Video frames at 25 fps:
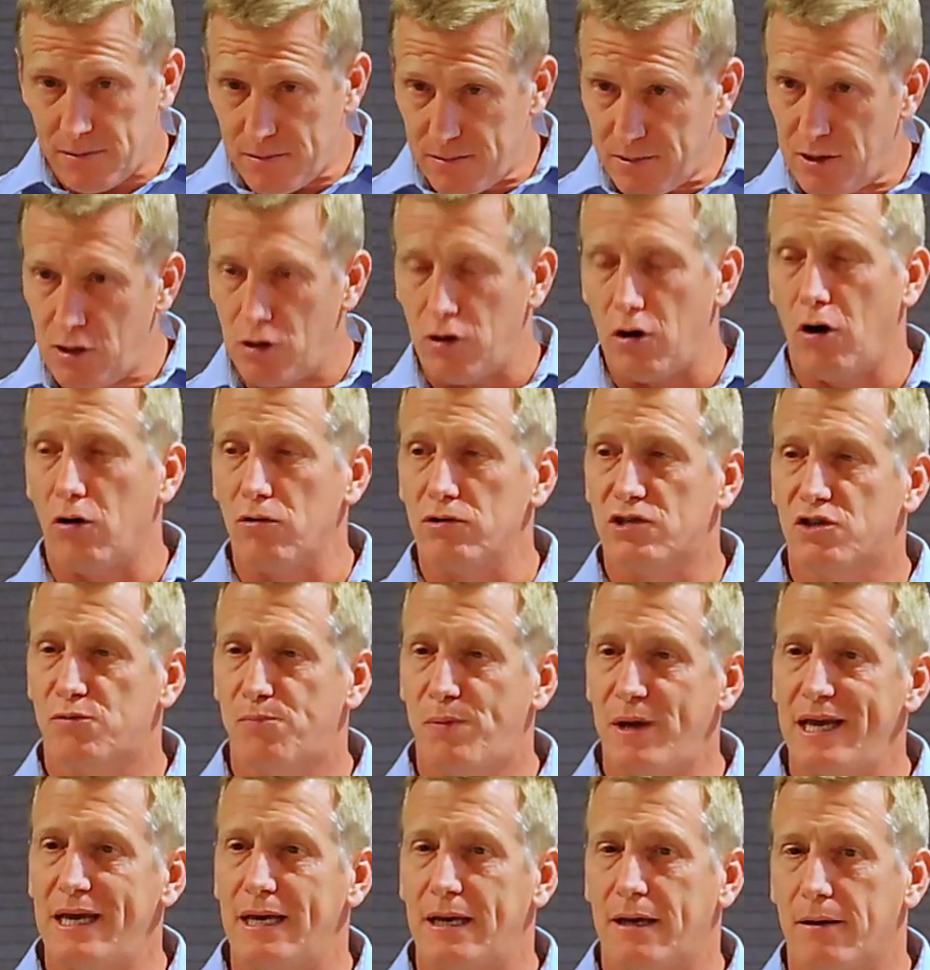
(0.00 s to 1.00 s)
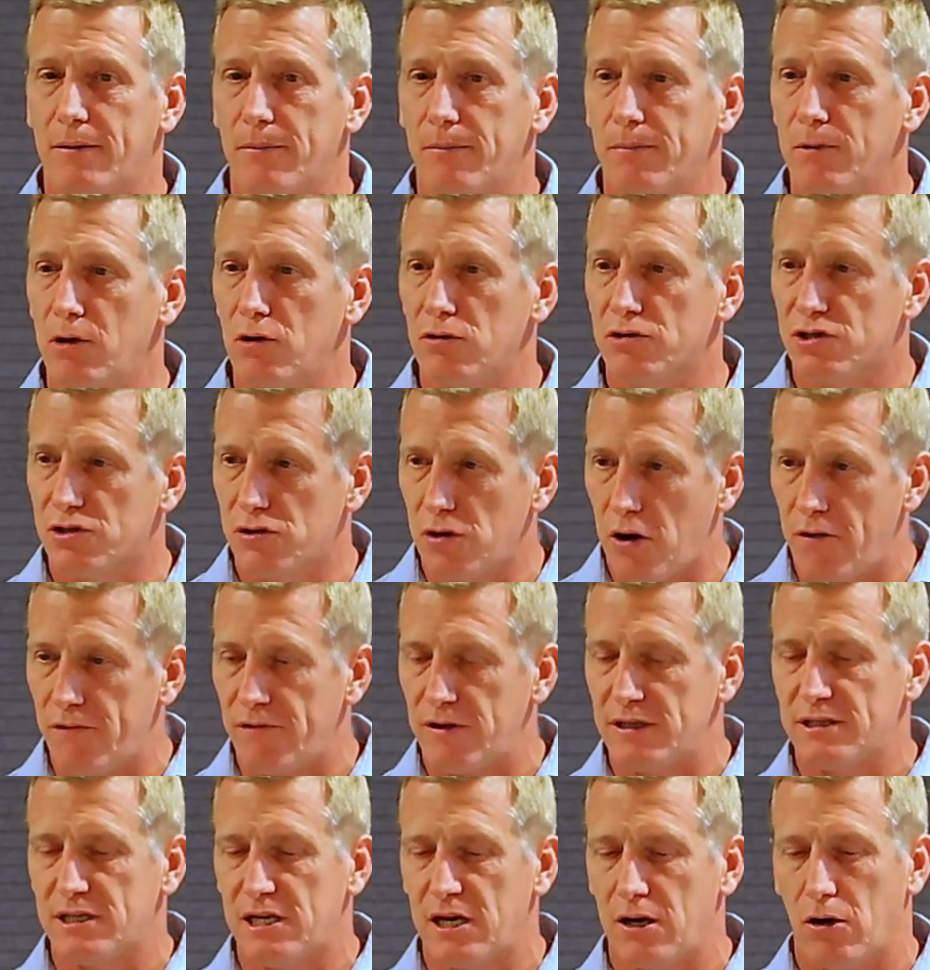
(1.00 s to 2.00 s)
You know, speak. Your
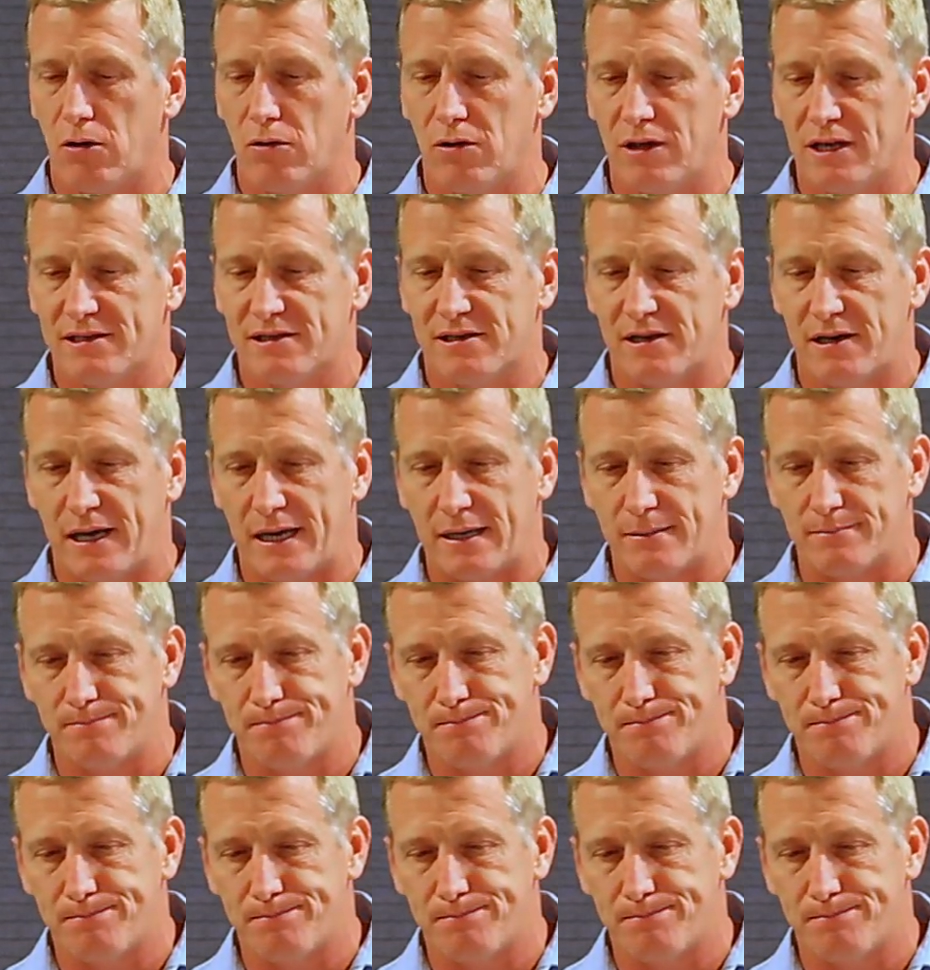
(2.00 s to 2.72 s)
servant's here listening.